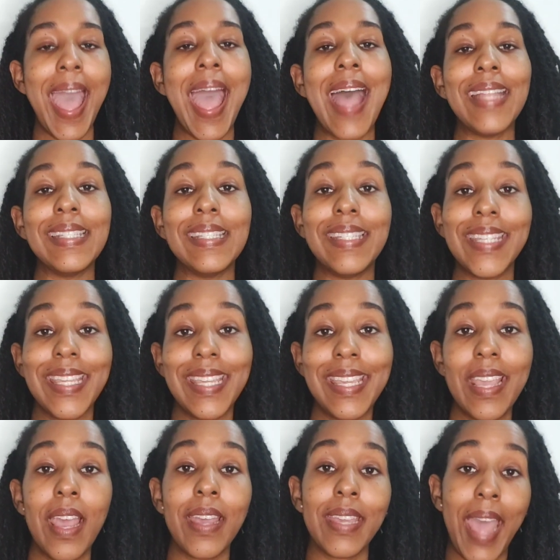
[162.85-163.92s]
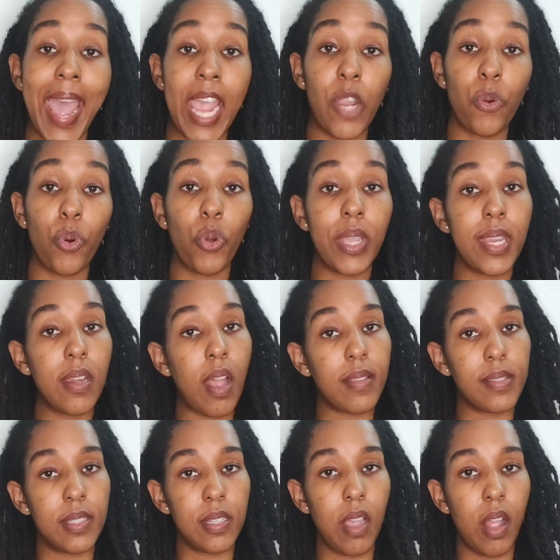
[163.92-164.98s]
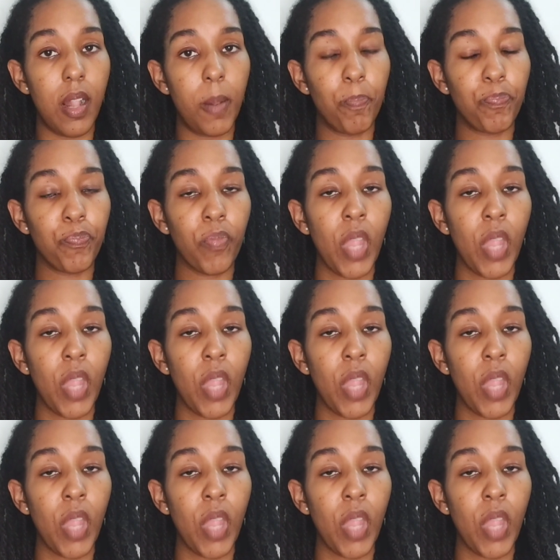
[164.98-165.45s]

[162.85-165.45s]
and D-chiro-inositol.